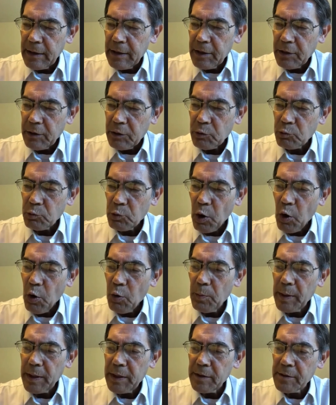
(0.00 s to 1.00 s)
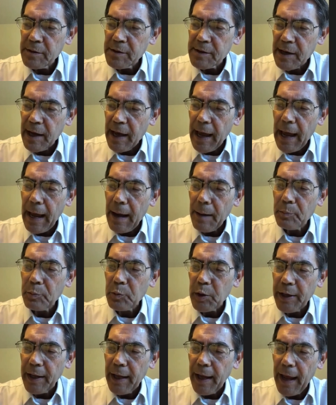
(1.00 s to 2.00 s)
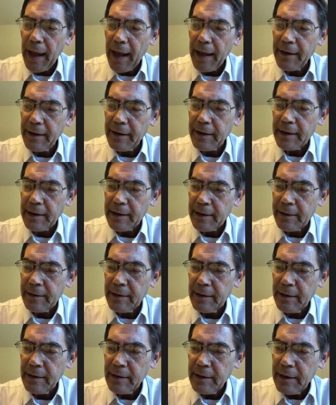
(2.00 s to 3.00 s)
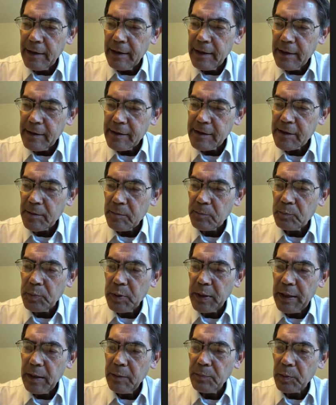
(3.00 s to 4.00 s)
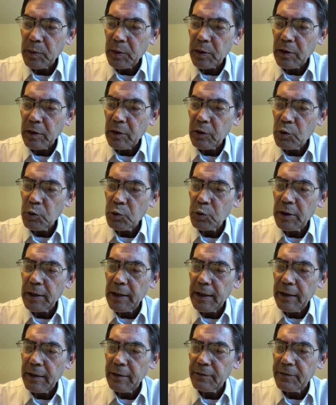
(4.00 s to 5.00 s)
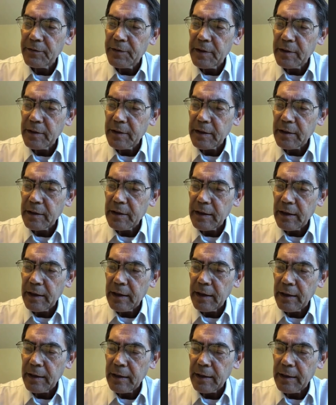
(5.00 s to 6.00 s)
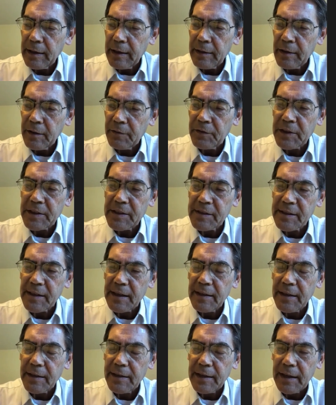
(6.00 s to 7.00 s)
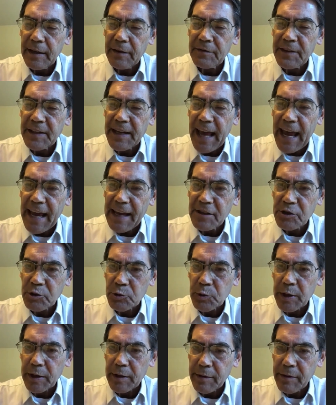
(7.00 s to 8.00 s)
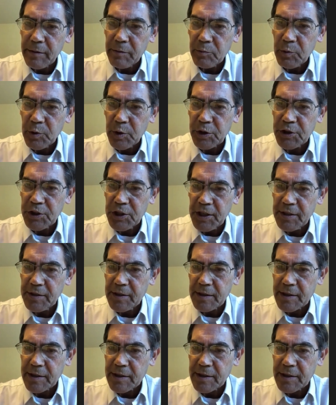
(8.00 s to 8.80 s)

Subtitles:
the Romans apprehended some people who lived in the vicinity of Nazareth, where Jesus